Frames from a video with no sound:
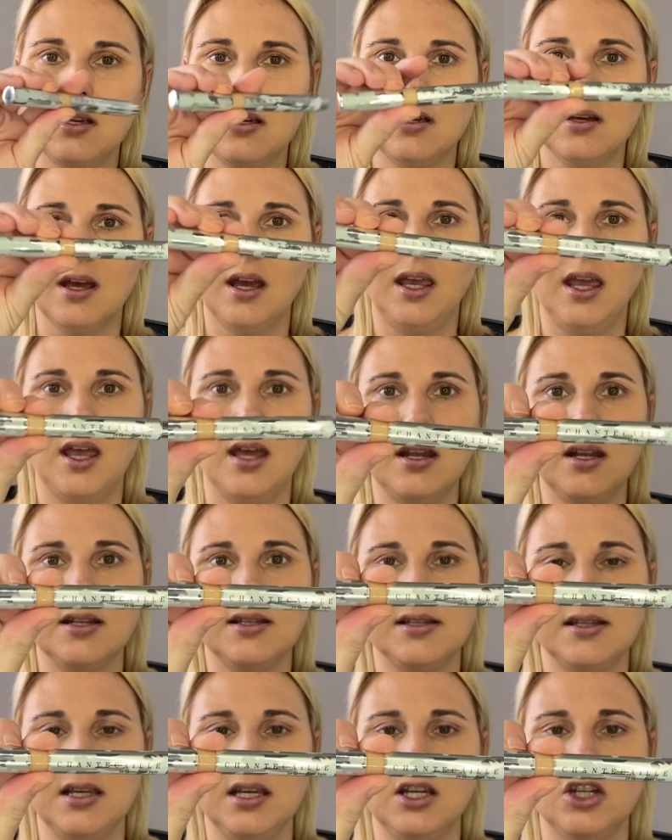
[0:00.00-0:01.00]
Again, it's
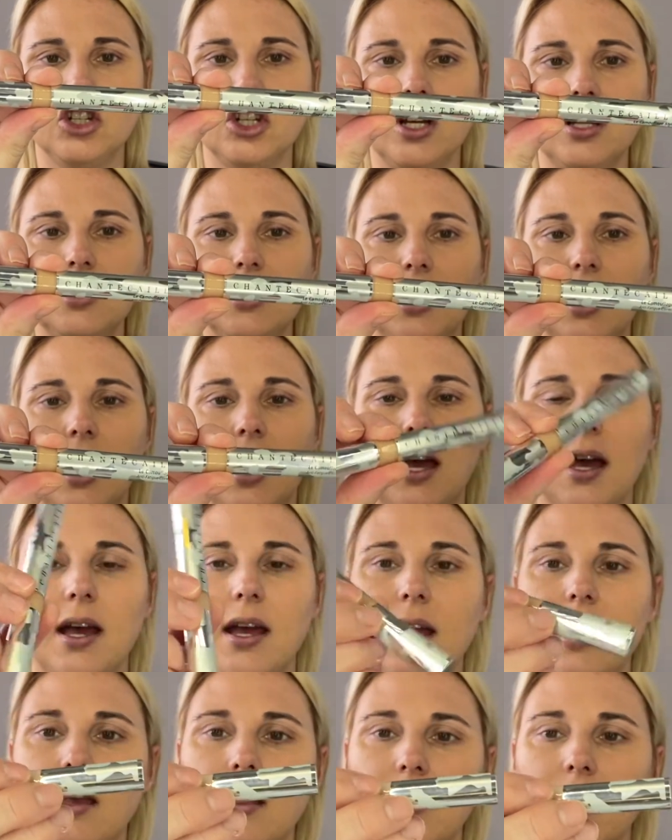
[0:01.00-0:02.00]
the
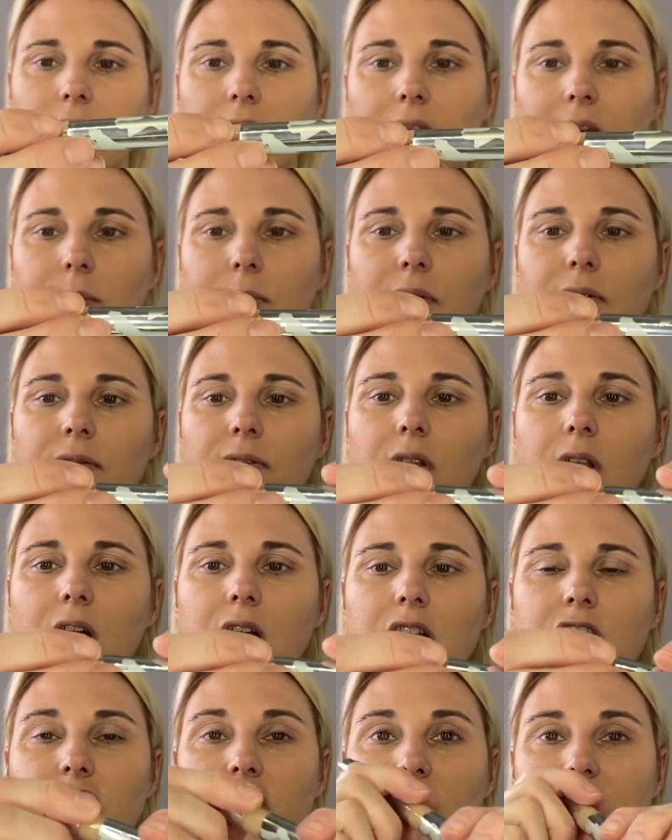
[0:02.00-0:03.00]
Chantecaille Le
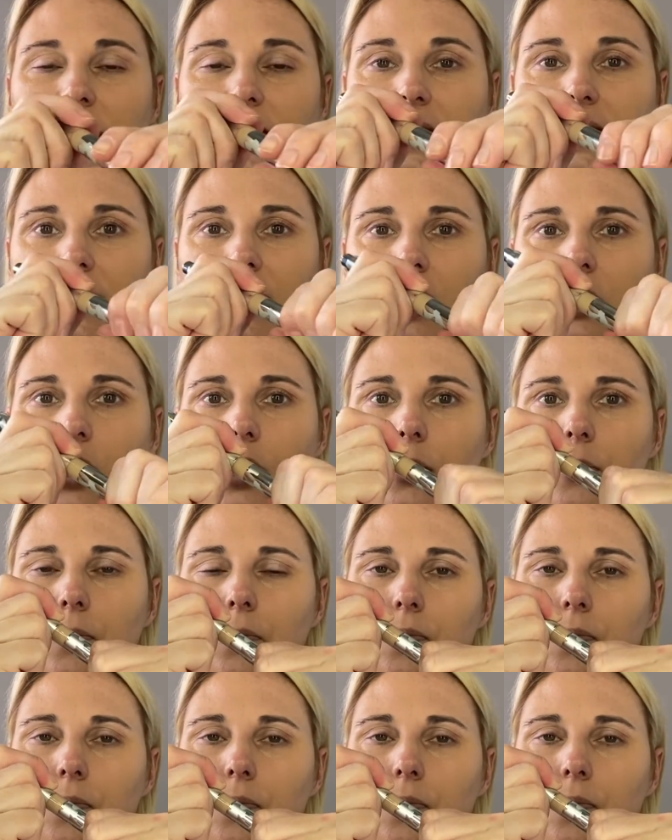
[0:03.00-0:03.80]
Camouflage Stylo.